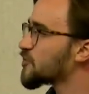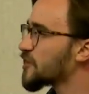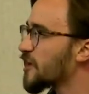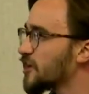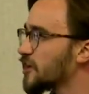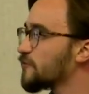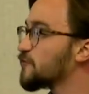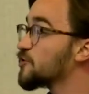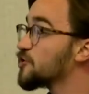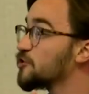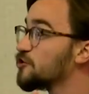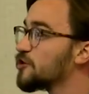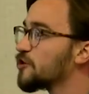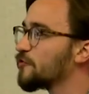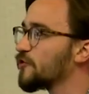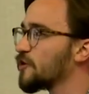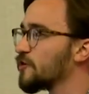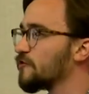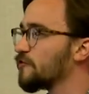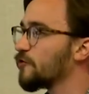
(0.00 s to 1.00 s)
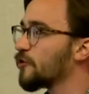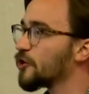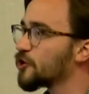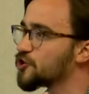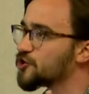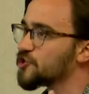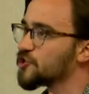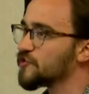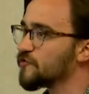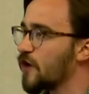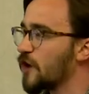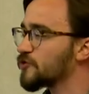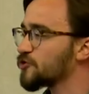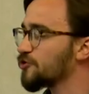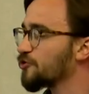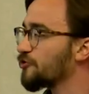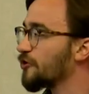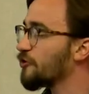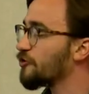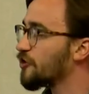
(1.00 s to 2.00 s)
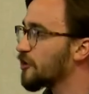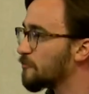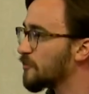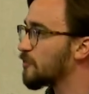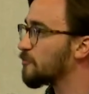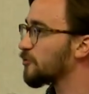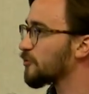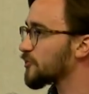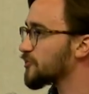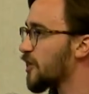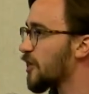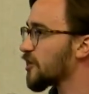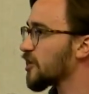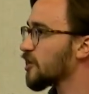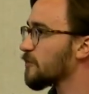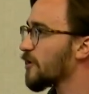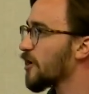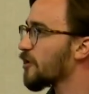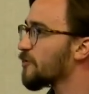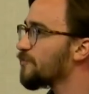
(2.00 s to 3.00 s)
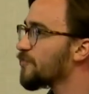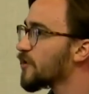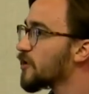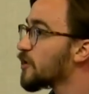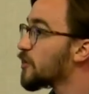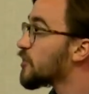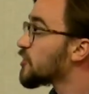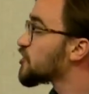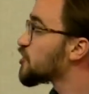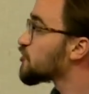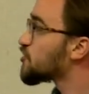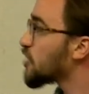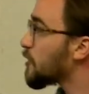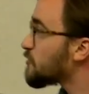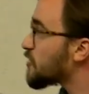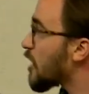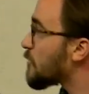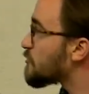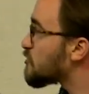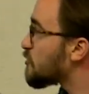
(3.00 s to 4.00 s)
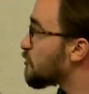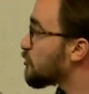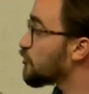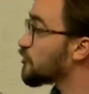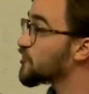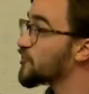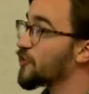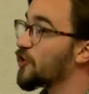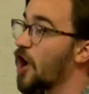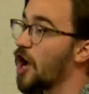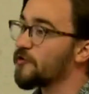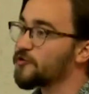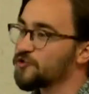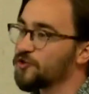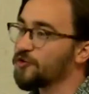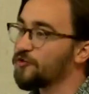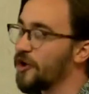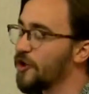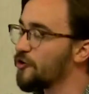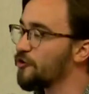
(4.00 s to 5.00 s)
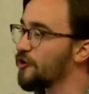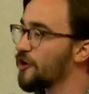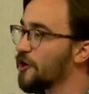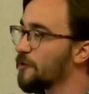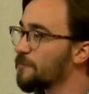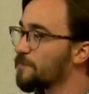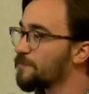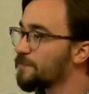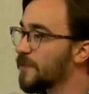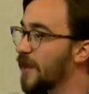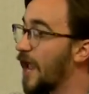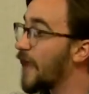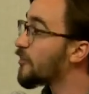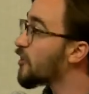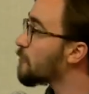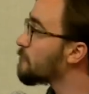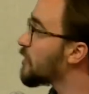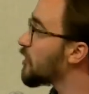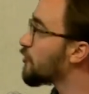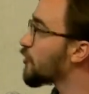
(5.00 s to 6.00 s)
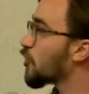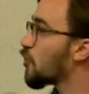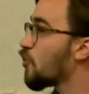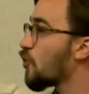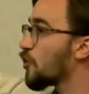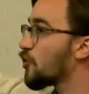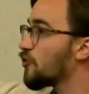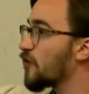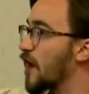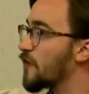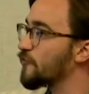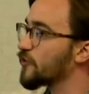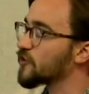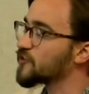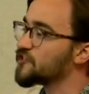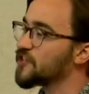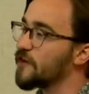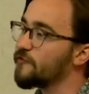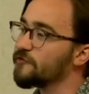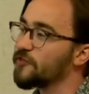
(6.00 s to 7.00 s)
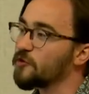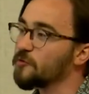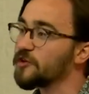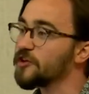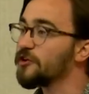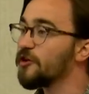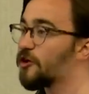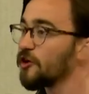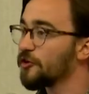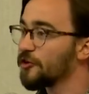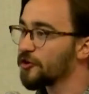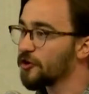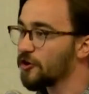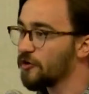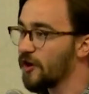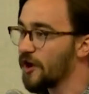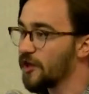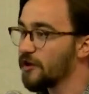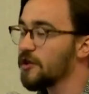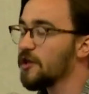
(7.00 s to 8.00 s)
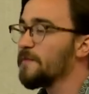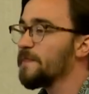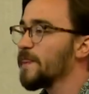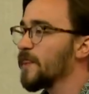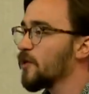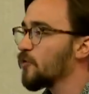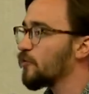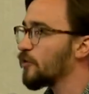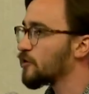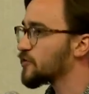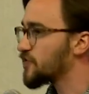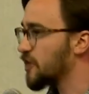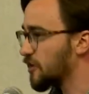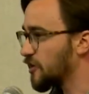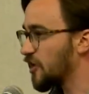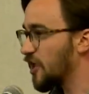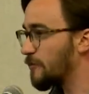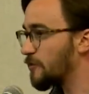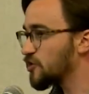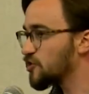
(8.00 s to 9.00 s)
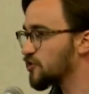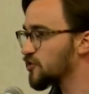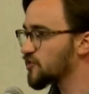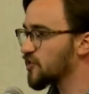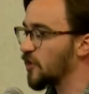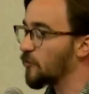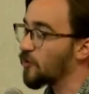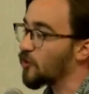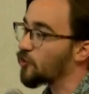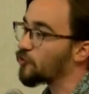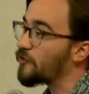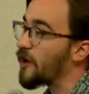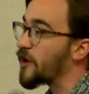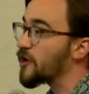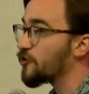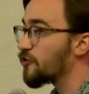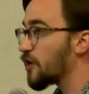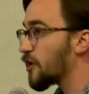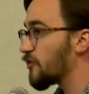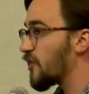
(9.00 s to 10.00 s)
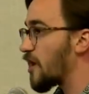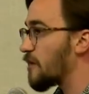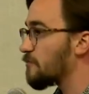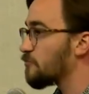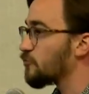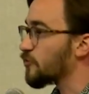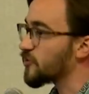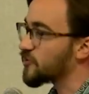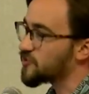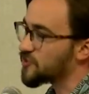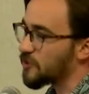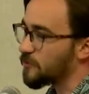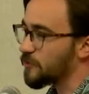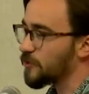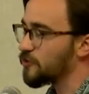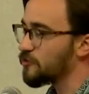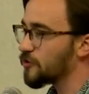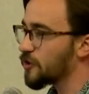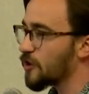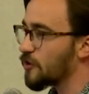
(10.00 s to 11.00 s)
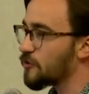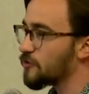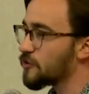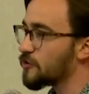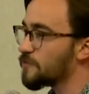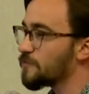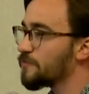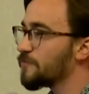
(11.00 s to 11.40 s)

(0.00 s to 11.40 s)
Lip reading: kind of 2 different versions of off-screen rendering people are talking about. So sometimes people will say off-screen rendering, and they'll mean the core graphic stuff that we did earlier, right? We were taking images and we were rendering them with CPU code,